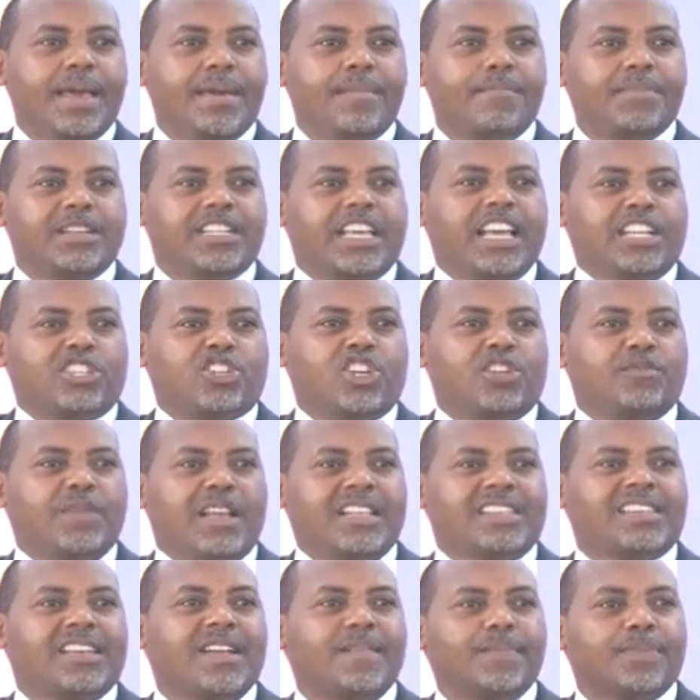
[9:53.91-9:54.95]
Mitigation
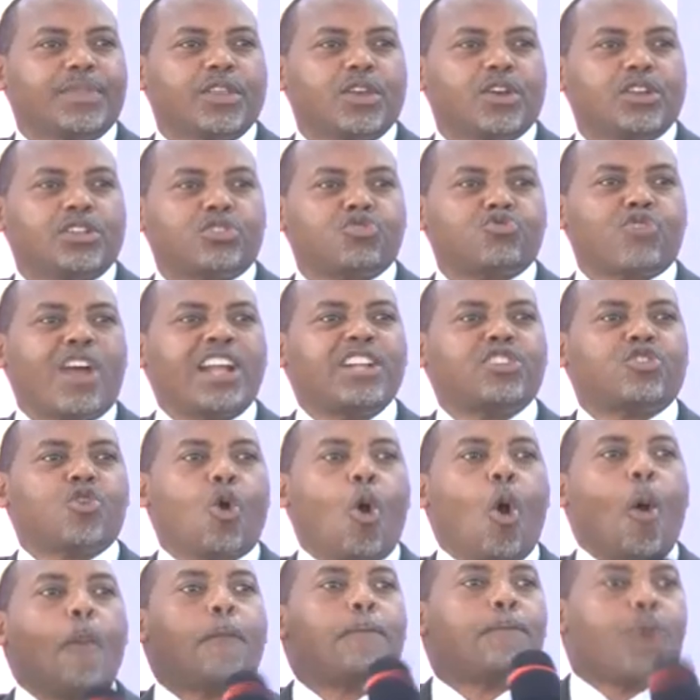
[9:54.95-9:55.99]
means trying to
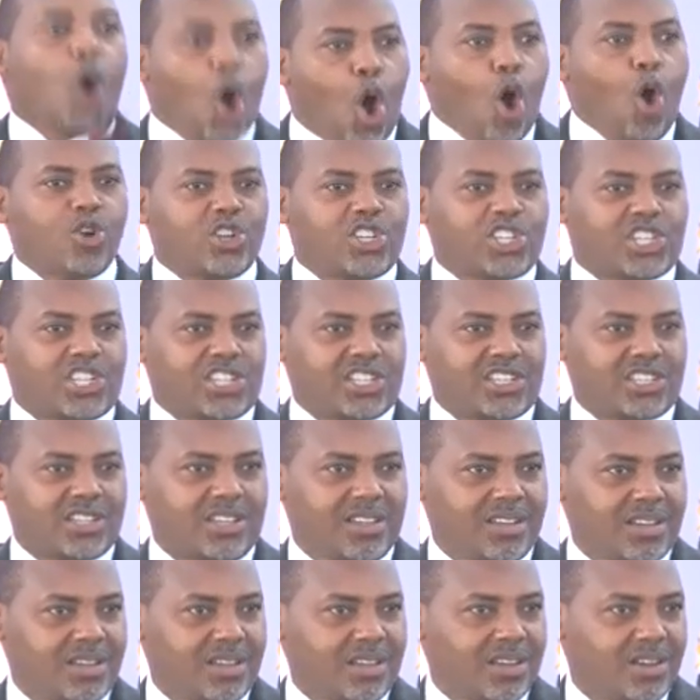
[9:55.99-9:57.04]

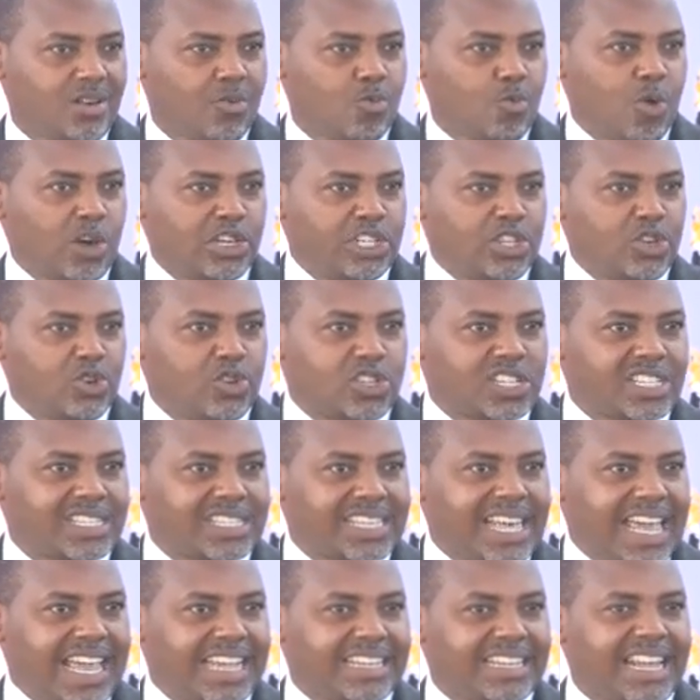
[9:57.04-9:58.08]
oppose what you
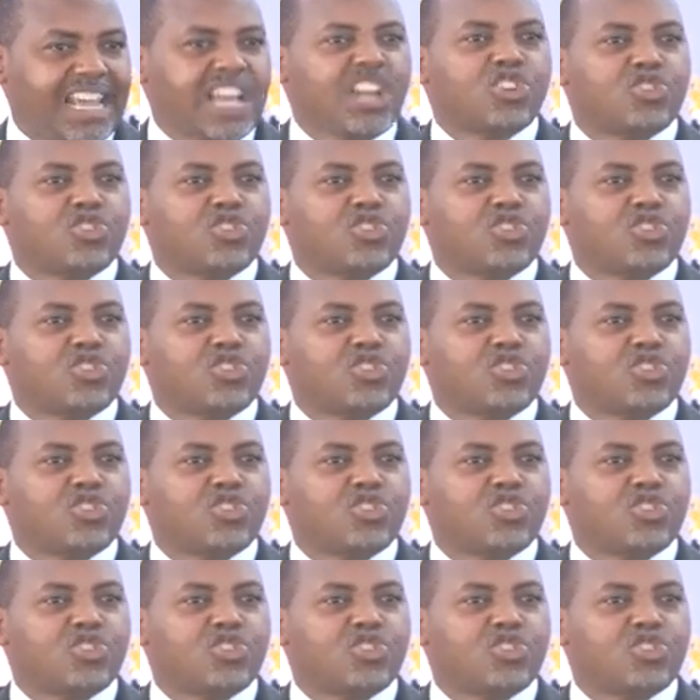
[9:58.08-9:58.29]
said,